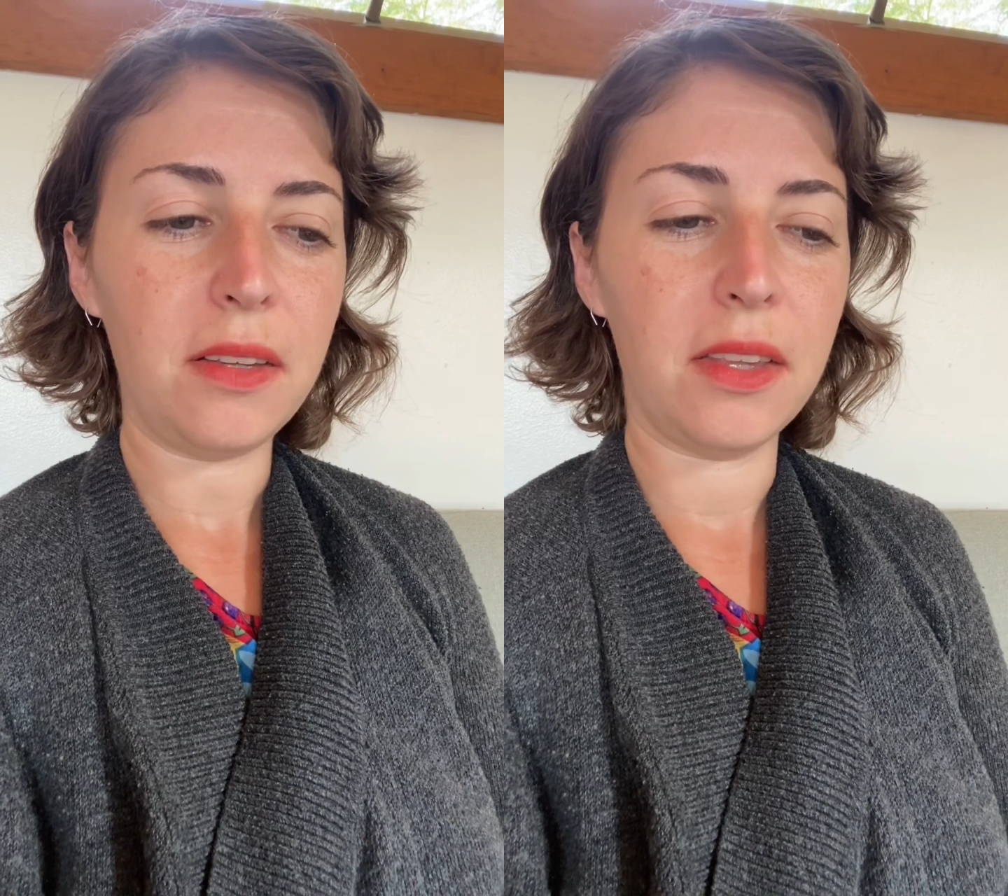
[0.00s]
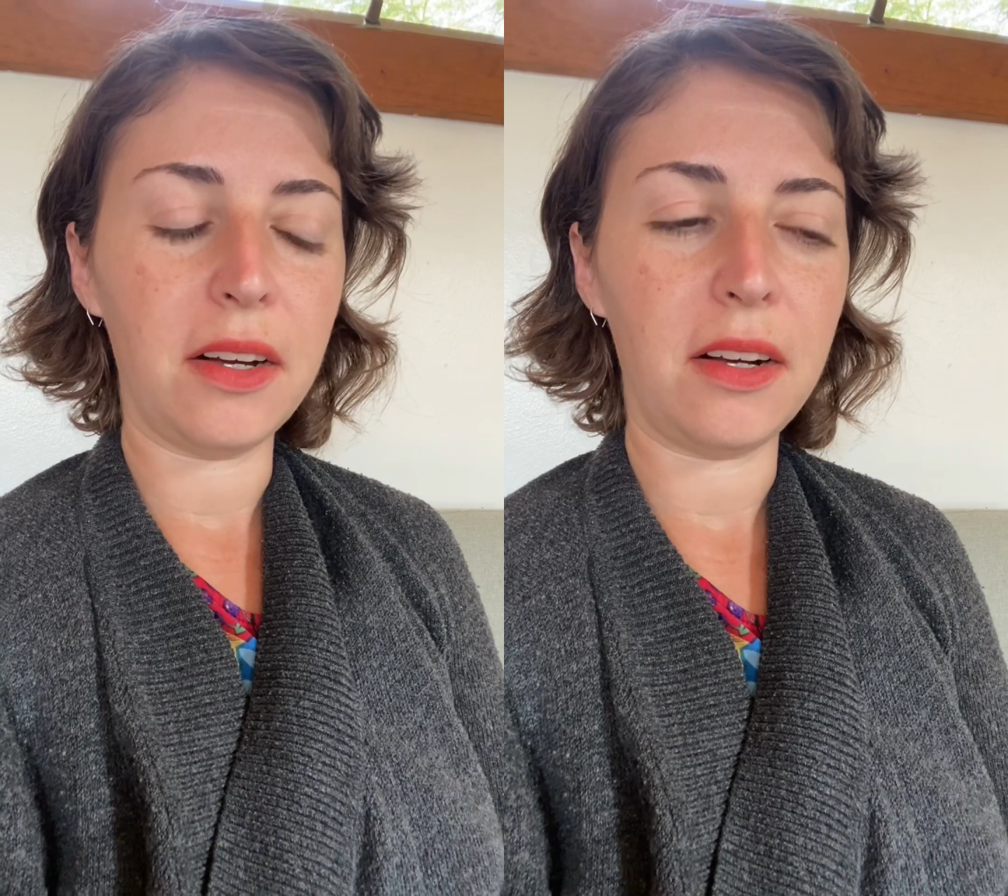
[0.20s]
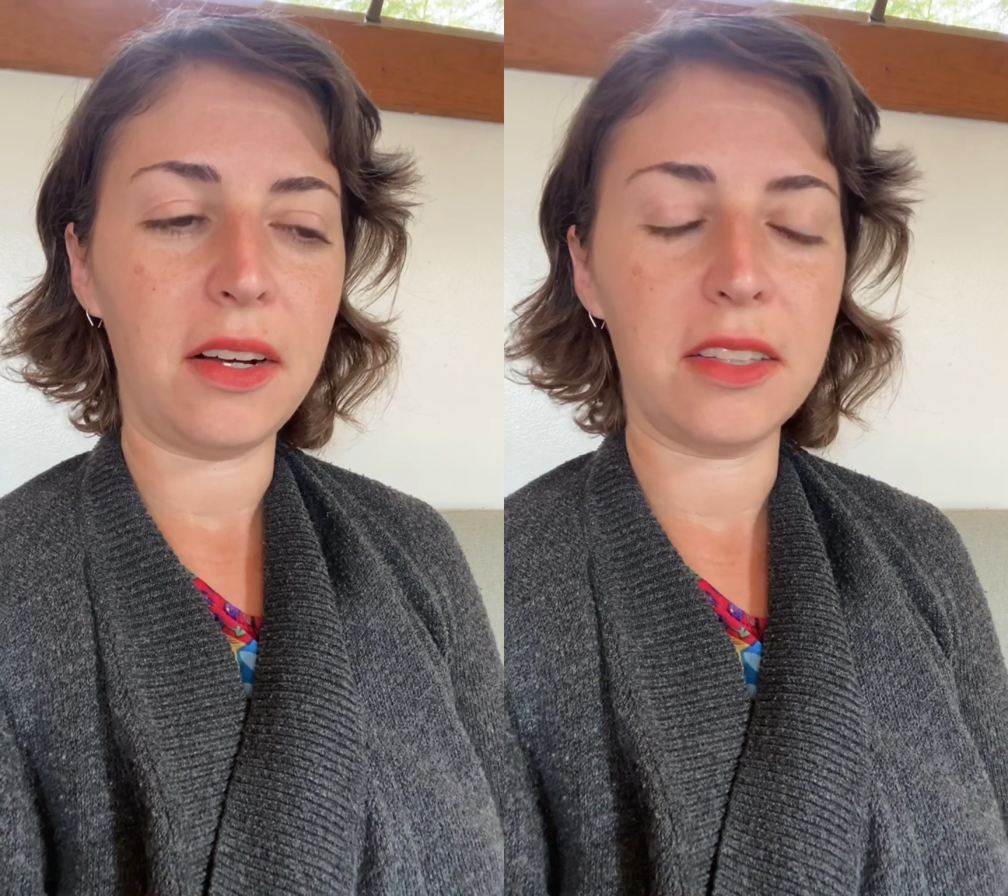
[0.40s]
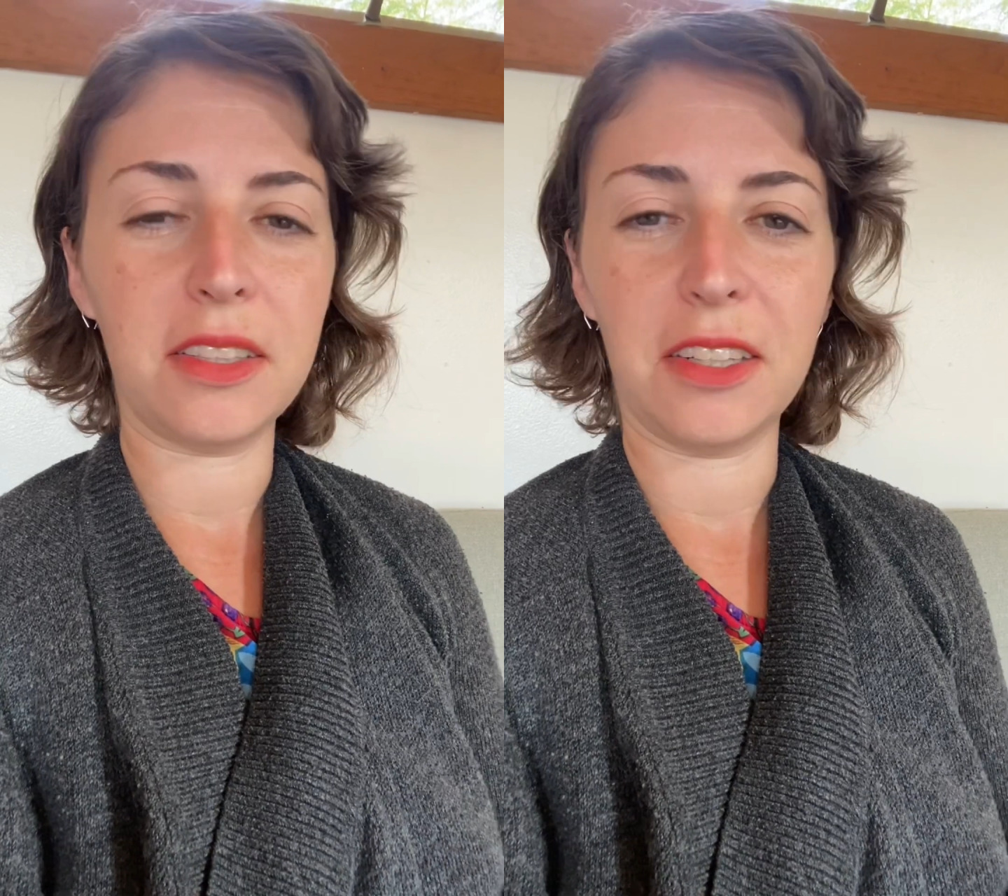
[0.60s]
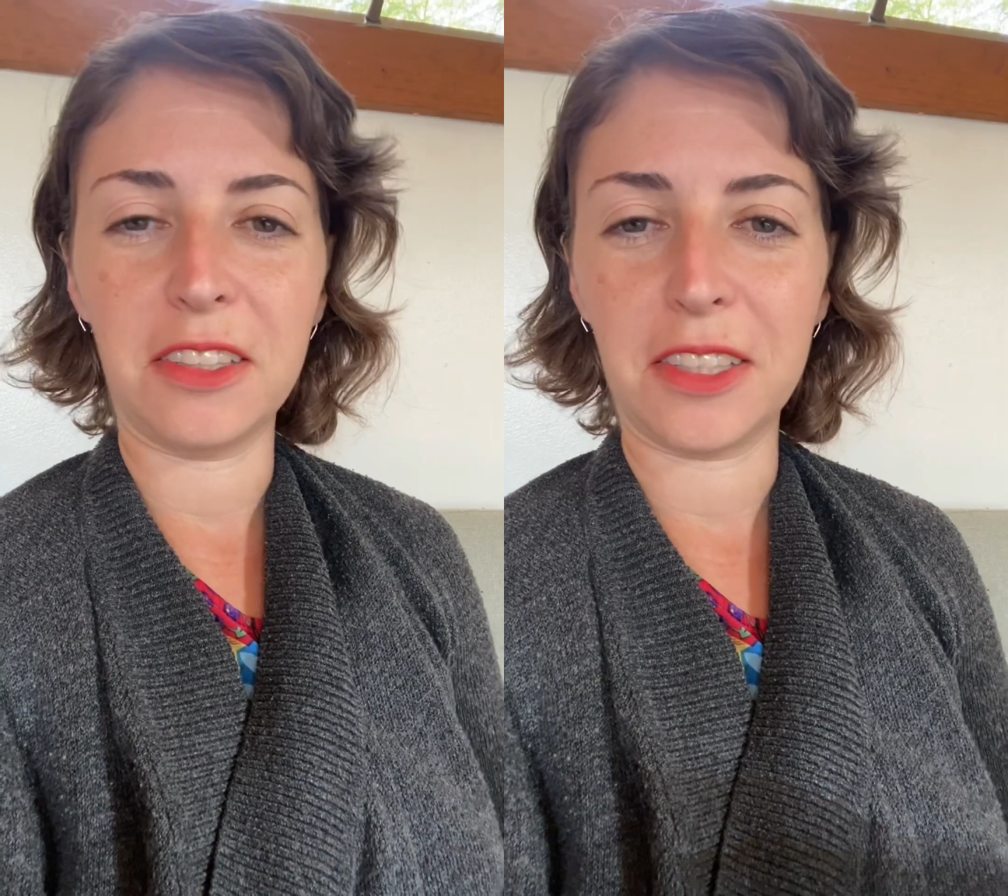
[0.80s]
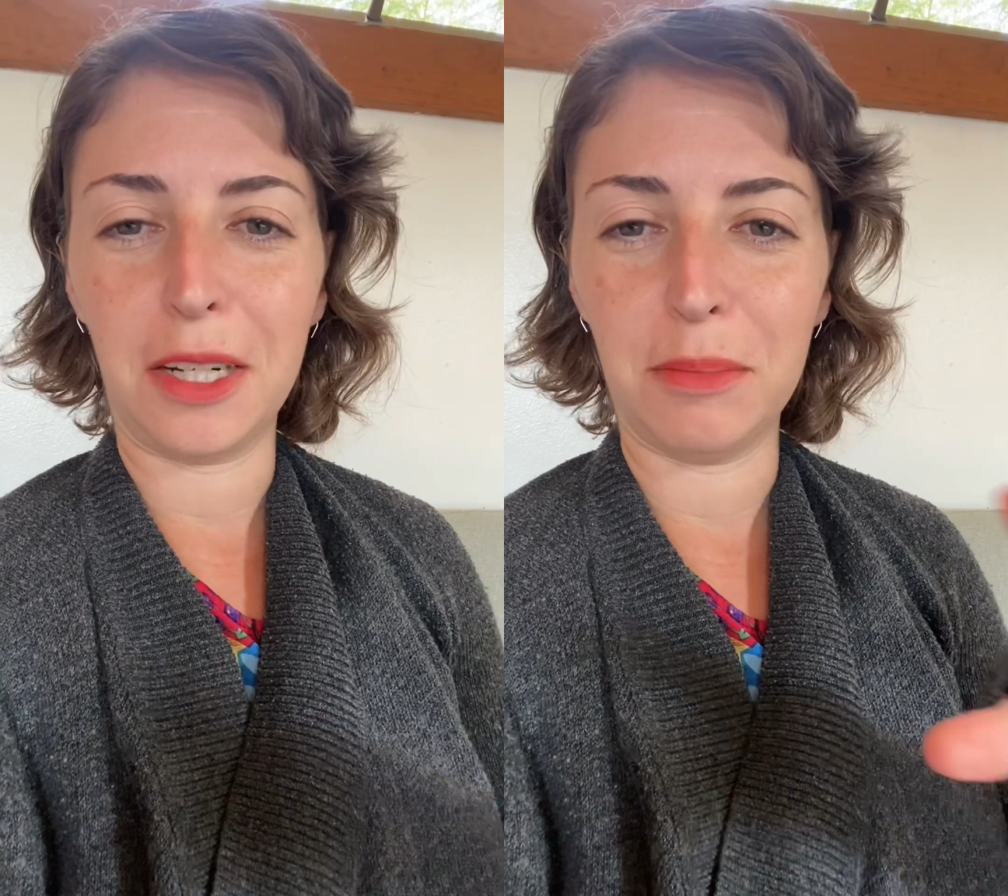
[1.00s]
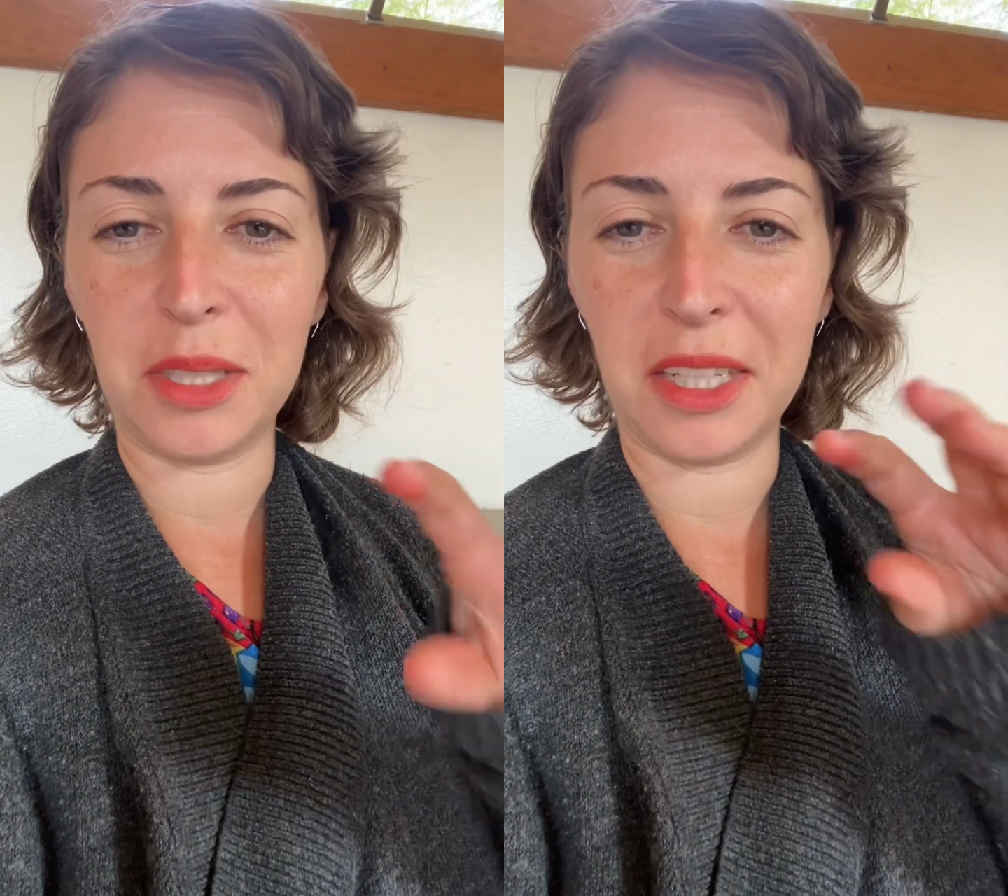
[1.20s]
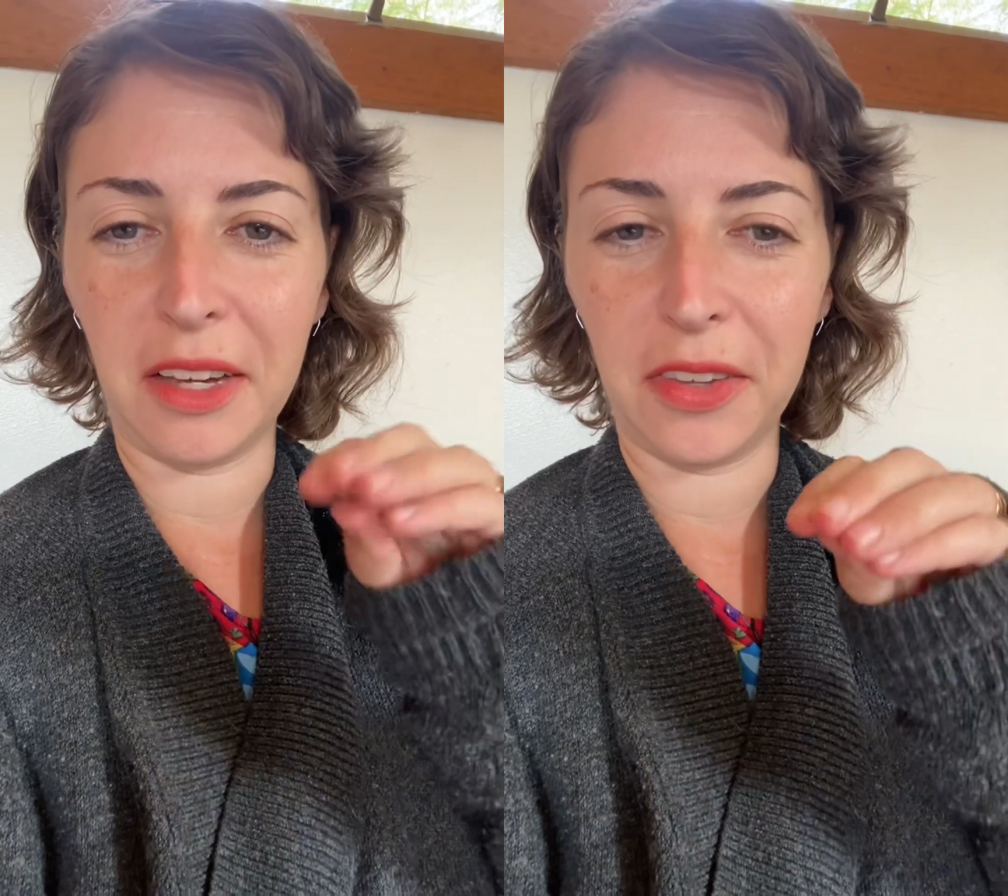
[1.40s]
they'll all start to come
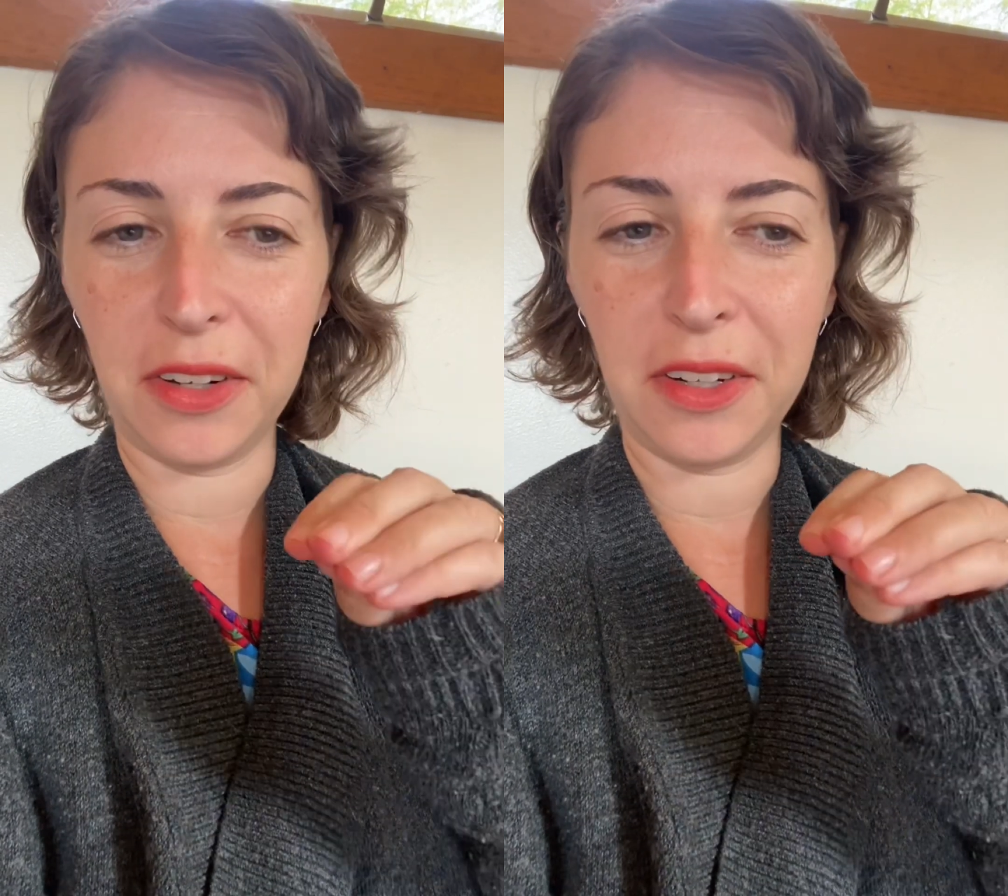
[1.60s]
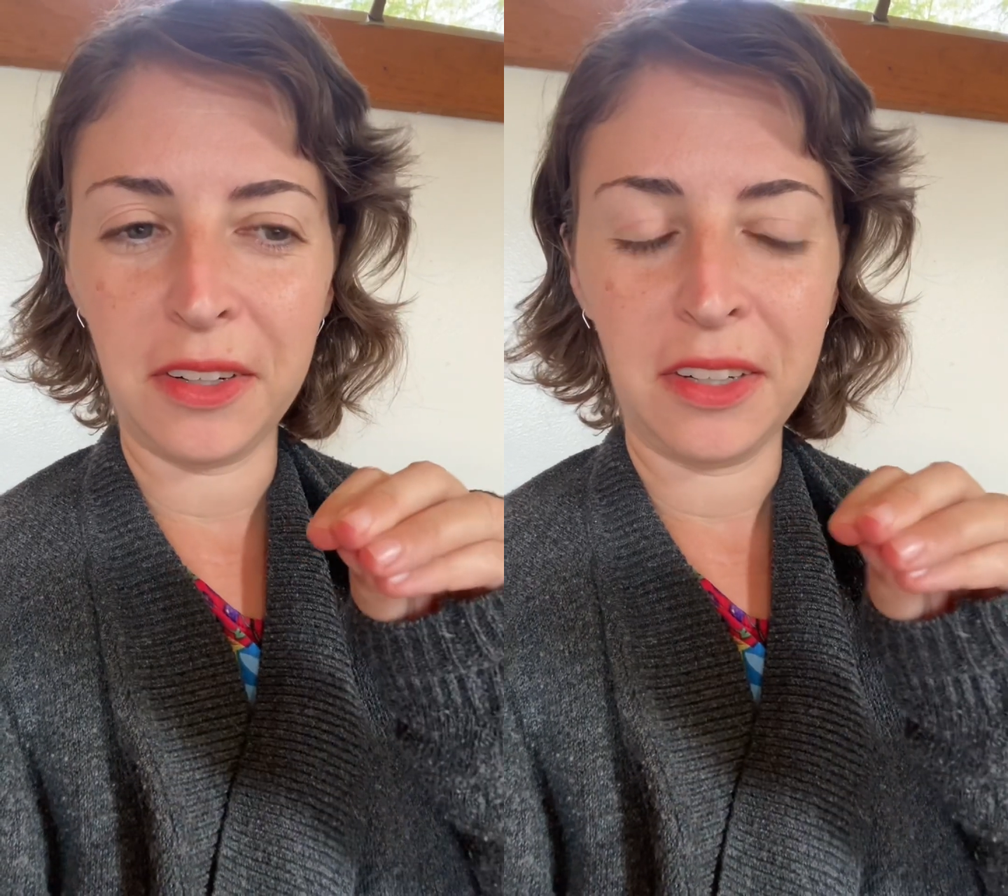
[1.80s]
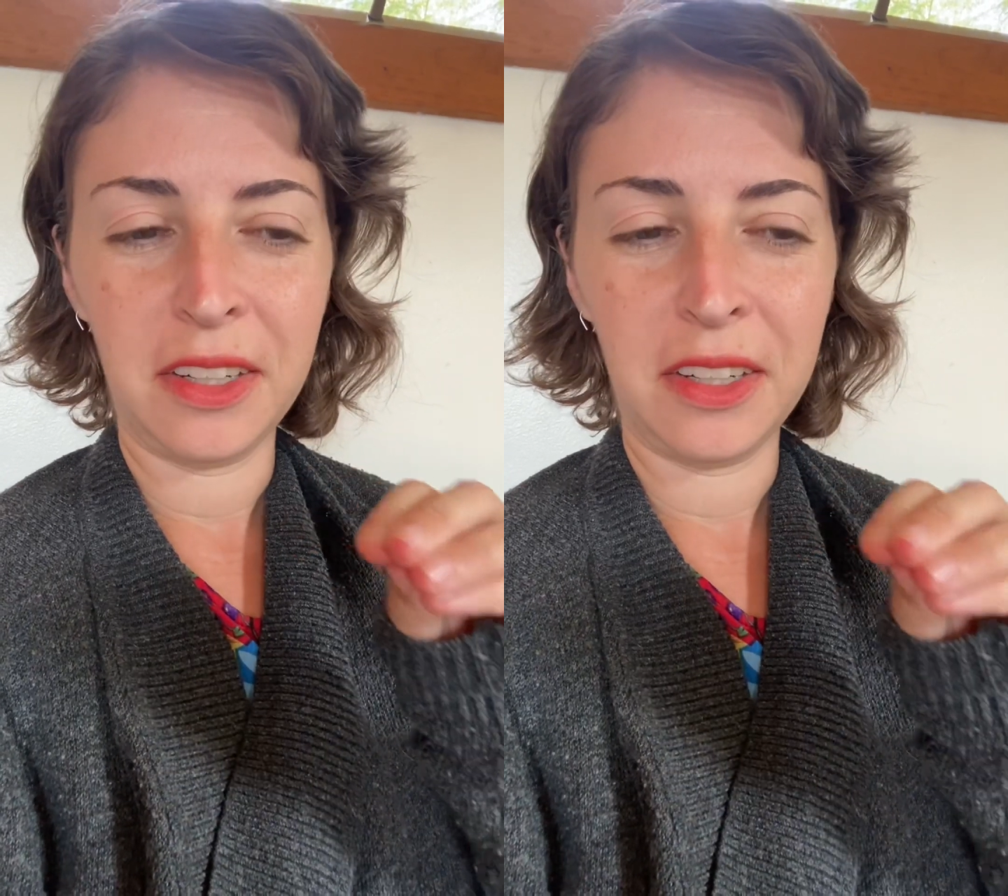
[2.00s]
together